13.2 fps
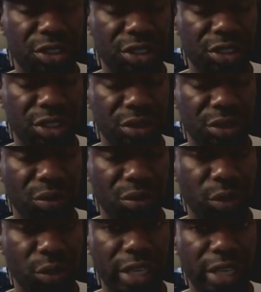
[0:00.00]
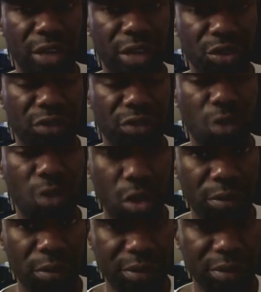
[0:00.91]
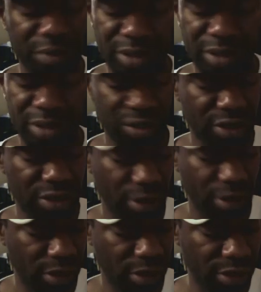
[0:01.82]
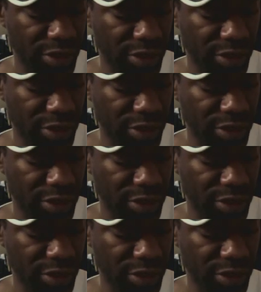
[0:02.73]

you know, Woody Harrelson for. Just didn't think that